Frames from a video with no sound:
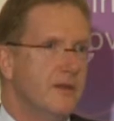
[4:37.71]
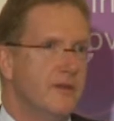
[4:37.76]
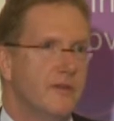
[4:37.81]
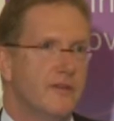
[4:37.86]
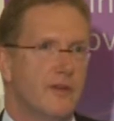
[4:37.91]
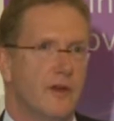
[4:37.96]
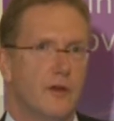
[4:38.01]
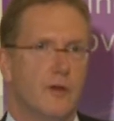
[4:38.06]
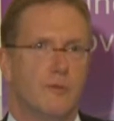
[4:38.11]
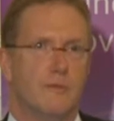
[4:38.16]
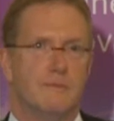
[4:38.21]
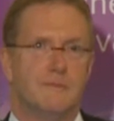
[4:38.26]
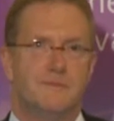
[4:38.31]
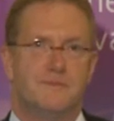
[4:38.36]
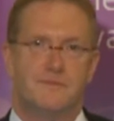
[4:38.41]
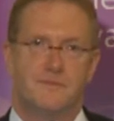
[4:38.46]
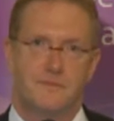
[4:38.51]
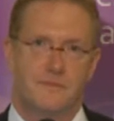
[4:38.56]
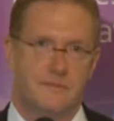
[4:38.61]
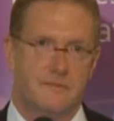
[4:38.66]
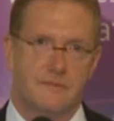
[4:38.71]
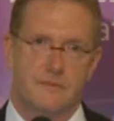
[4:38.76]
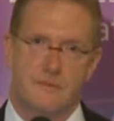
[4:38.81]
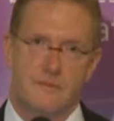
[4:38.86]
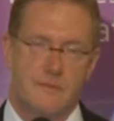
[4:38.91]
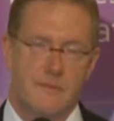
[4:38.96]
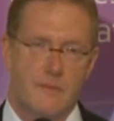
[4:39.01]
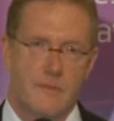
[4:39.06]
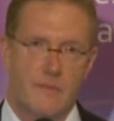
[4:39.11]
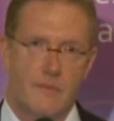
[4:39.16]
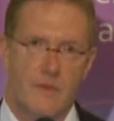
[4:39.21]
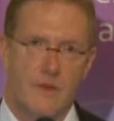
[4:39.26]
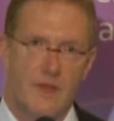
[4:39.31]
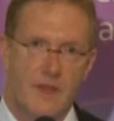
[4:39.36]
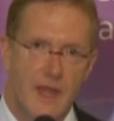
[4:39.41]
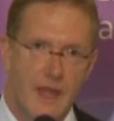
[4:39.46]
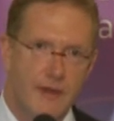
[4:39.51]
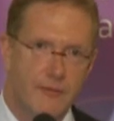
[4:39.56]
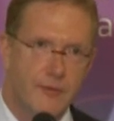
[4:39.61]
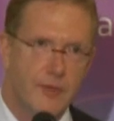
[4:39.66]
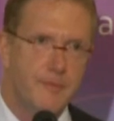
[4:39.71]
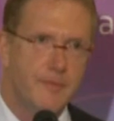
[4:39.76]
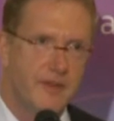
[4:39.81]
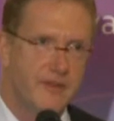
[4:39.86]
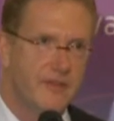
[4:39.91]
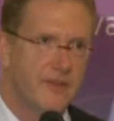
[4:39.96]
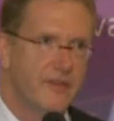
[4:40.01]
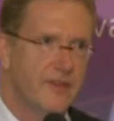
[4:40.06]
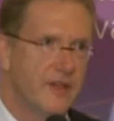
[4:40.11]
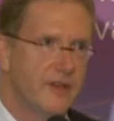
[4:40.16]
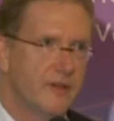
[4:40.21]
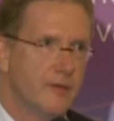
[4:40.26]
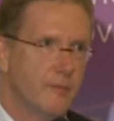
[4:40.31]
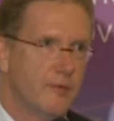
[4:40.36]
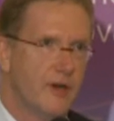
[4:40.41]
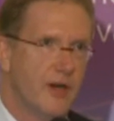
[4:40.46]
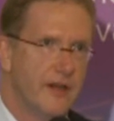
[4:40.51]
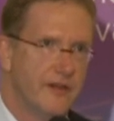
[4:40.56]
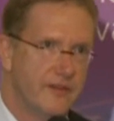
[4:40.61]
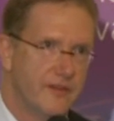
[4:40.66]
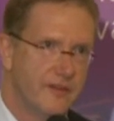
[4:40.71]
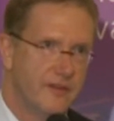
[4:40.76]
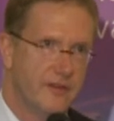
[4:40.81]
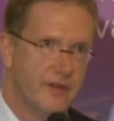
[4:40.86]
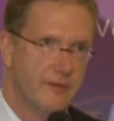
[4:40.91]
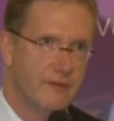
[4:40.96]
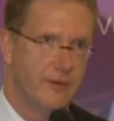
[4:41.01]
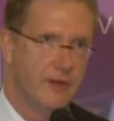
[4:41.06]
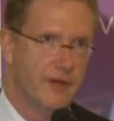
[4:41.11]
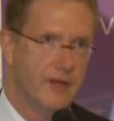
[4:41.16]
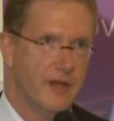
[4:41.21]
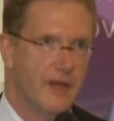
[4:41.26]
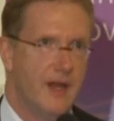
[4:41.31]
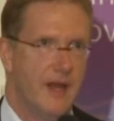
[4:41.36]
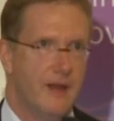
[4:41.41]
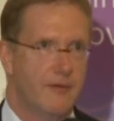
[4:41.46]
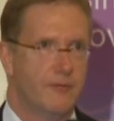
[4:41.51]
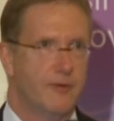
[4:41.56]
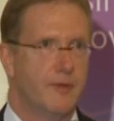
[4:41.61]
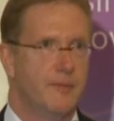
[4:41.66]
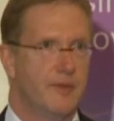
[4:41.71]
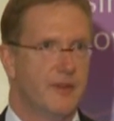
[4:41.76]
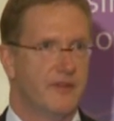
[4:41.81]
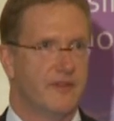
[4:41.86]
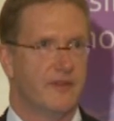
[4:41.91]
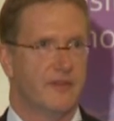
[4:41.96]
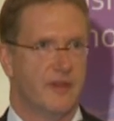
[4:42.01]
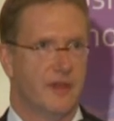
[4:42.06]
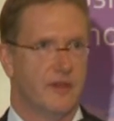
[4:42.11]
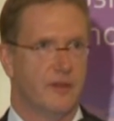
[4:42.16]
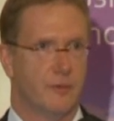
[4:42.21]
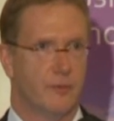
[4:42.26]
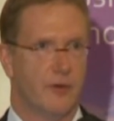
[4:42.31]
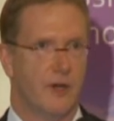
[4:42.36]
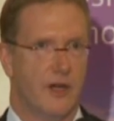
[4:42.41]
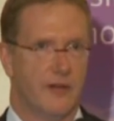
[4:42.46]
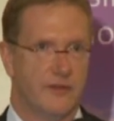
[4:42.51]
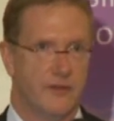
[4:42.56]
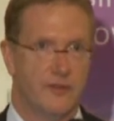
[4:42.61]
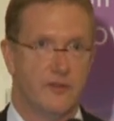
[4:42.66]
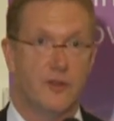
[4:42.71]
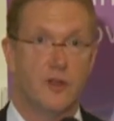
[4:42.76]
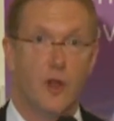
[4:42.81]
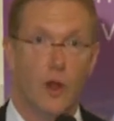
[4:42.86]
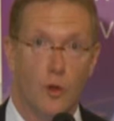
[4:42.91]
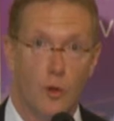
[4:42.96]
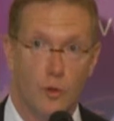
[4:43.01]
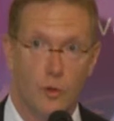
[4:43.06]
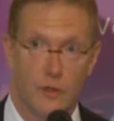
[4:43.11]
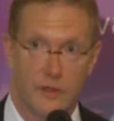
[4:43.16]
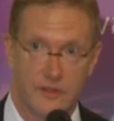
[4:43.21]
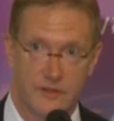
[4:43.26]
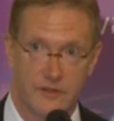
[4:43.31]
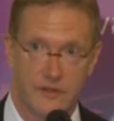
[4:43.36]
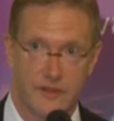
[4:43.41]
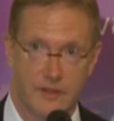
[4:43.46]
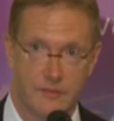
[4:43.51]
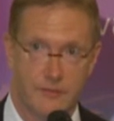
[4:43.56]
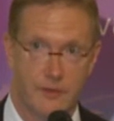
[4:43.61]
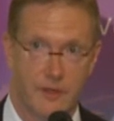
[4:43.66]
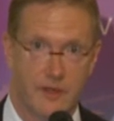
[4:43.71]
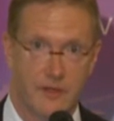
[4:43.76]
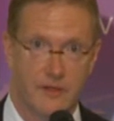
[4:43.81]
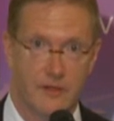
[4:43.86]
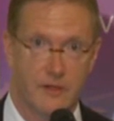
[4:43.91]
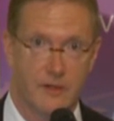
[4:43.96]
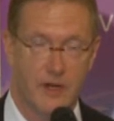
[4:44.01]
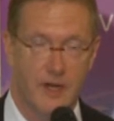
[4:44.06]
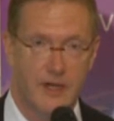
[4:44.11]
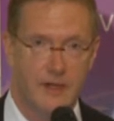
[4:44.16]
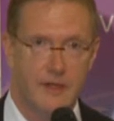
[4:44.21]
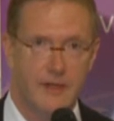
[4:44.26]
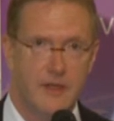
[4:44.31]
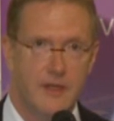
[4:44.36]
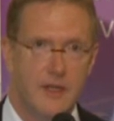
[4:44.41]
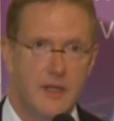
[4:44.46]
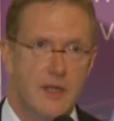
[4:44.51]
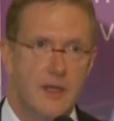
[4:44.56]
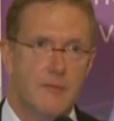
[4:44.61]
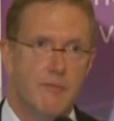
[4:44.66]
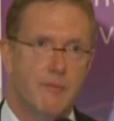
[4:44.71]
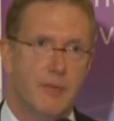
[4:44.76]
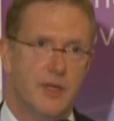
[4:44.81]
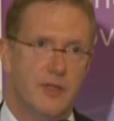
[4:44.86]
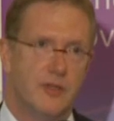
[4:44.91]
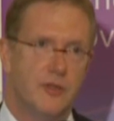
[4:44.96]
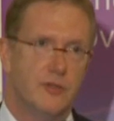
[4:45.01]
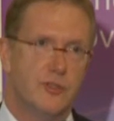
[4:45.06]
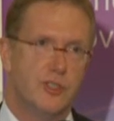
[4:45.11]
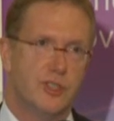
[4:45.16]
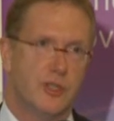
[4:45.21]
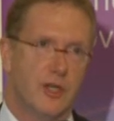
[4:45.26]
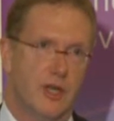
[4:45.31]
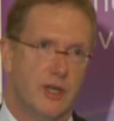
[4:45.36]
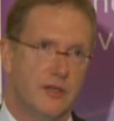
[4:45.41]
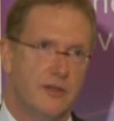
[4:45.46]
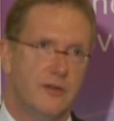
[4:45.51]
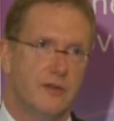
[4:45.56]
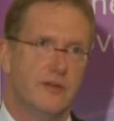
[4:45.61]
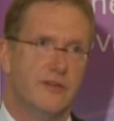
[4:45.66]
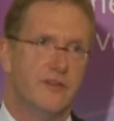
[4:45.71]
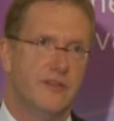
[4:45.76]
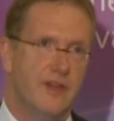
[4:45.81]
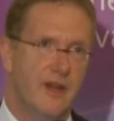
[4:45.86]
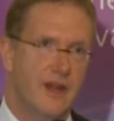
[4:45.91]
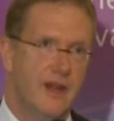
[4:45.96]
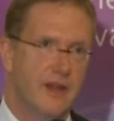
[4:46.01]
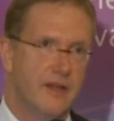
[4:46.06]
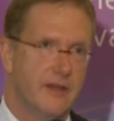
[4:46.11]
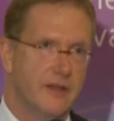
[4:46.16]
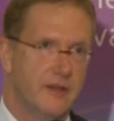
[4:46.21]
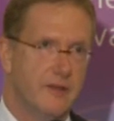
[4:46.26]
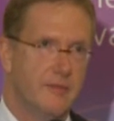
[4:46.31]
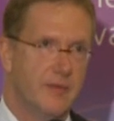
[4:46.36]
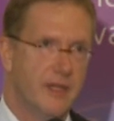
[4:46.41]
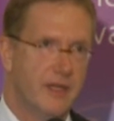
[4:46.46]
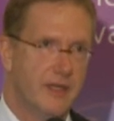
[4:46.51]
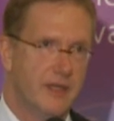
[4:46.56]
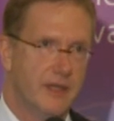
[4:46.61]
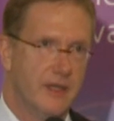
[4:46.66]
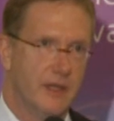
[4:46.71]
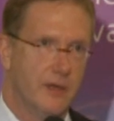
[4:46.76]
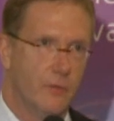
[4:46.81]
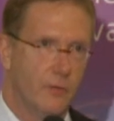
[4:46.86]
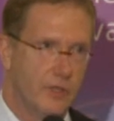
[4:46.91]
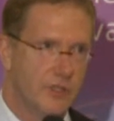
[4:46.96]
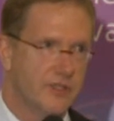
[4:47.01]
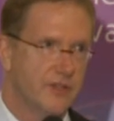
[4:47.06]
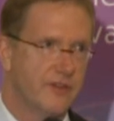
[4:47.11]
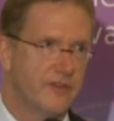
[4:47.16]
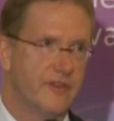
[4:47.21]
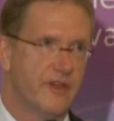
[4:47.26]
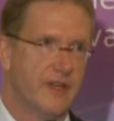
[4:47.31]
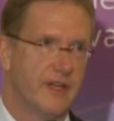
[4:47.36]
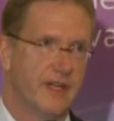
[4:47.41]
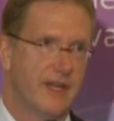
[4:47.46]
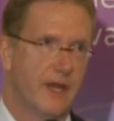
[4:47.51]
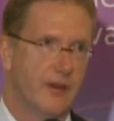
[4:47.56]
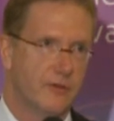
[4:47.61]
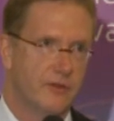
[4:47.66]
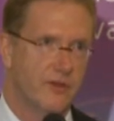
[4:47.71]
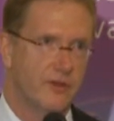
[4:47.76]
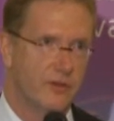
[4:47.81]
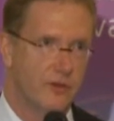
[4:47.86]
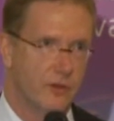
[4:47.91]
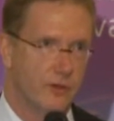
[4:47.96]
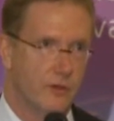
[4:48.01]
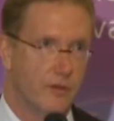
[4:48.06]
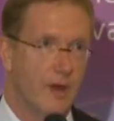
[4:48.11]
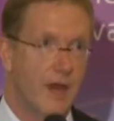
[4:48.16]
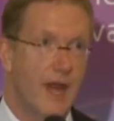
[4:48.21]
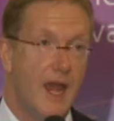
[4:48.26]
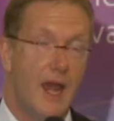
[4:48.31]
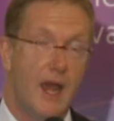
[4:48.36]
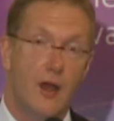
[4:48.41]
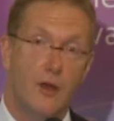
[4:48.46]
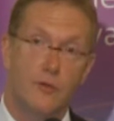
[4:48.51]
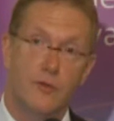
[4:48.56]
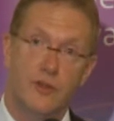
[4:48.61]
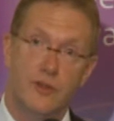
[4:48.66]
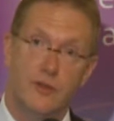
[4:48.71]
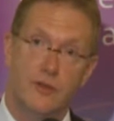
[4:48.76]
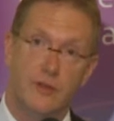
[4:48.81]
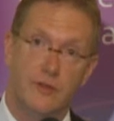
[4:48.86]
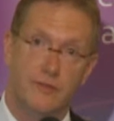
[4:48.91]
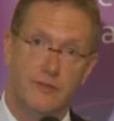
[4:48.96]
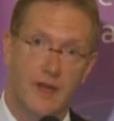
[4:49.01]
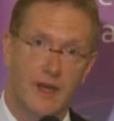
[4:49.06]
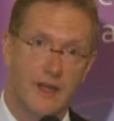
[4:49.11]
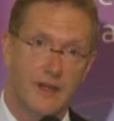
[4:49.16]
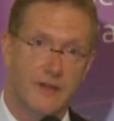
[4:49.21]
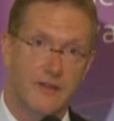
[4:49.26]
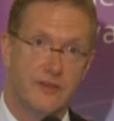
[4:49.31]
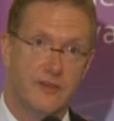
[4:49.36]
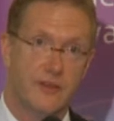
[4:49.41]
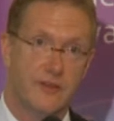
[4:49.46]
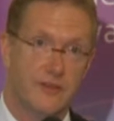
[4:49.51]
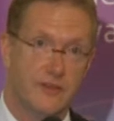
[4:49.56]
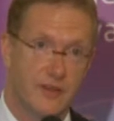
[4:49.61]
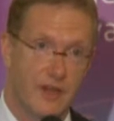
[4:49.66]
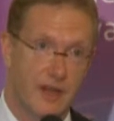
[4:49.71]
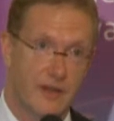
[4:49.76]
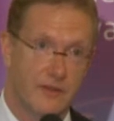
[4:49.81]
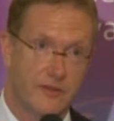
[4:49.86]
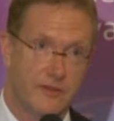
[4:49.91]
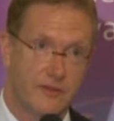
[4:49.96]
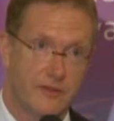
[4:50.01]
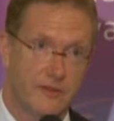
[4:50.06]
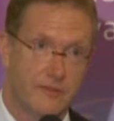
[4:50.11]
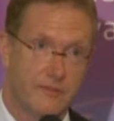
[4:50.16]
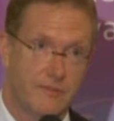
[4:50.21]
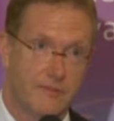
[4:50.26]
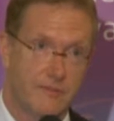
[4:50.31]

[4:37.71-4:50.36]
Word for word: So every business enterprise is different. Every business enterprise's goal is different, all right? But you should understand at the beginning what you're setting out to do. How do you define success?